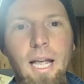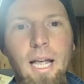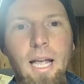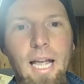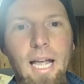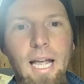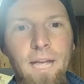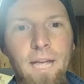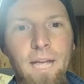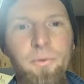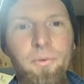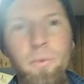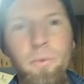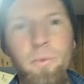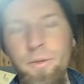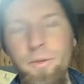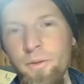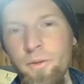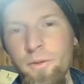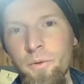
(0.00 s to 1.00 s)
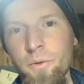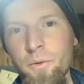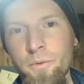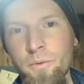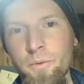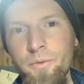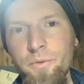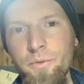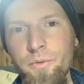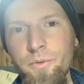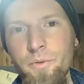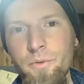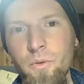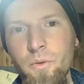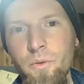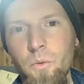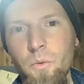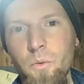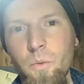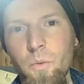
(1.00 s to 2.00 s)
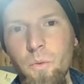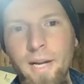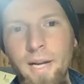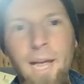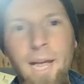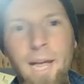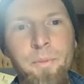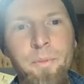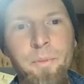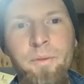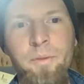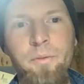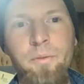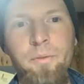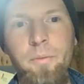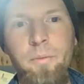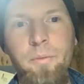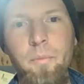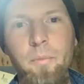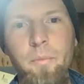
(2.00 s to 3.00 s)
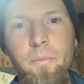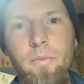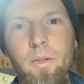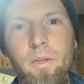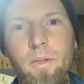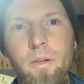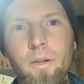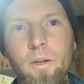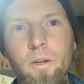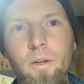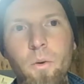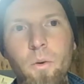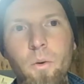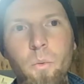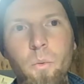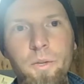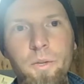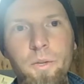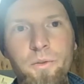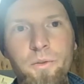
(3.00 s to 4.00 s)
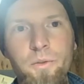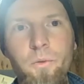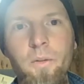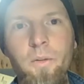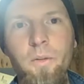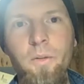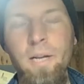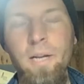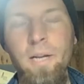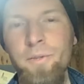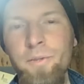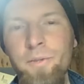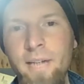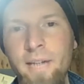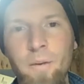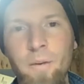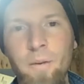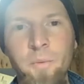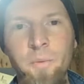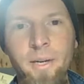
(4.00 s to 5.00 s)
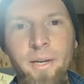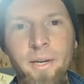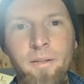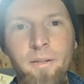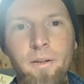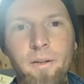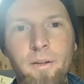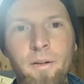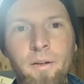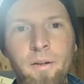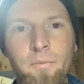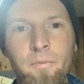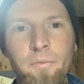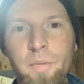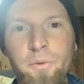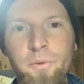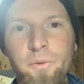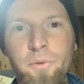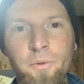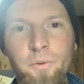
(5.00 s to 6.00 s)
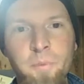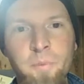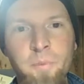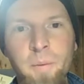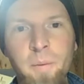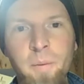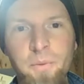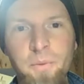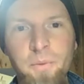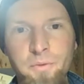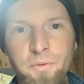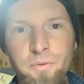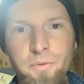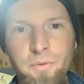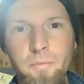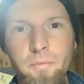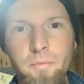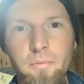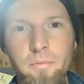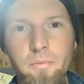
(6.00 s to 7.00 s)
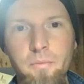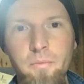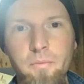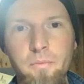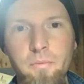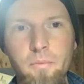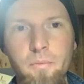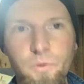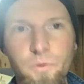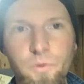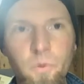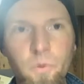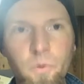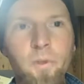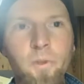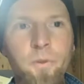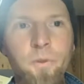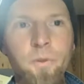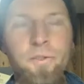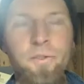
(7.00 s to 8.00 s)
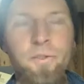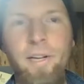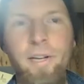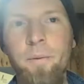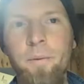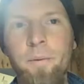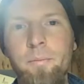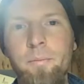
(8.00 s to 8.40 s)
everyone knows what happened when a school has an outbreak of measles or mumps. The school closes down.